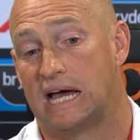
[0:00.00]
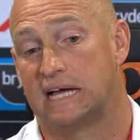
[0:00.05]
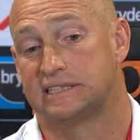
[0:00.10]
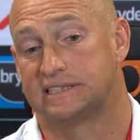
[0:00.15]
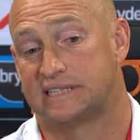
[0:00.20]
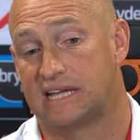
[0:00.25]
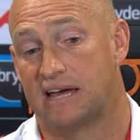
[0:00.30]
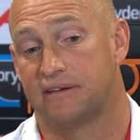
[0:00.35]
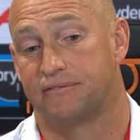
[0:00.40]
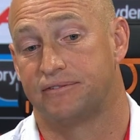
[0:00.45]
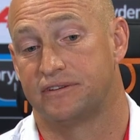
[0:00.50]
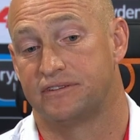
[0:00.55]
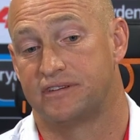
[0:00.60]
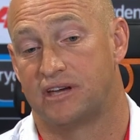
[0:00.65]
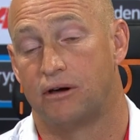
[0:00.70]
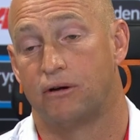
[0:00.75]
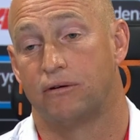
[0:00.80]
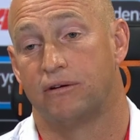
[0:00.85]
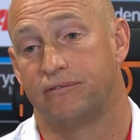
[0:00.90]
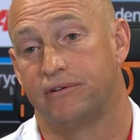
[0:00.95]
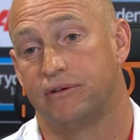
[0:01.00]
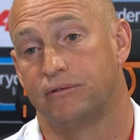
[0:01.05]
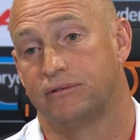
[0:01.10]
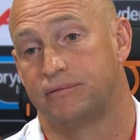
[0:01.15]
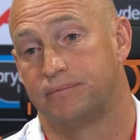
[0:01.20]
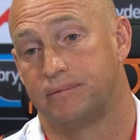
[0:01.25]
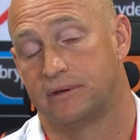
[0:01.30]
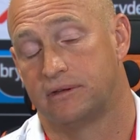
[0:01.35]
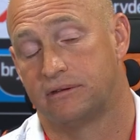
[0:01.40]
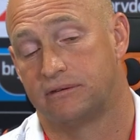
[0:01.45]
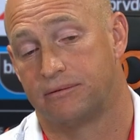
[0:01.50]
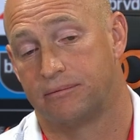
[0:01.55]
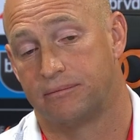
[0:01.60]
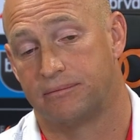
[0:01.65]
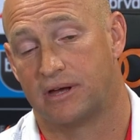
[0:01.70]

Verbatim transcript: Our uh, staff at told reviewers was to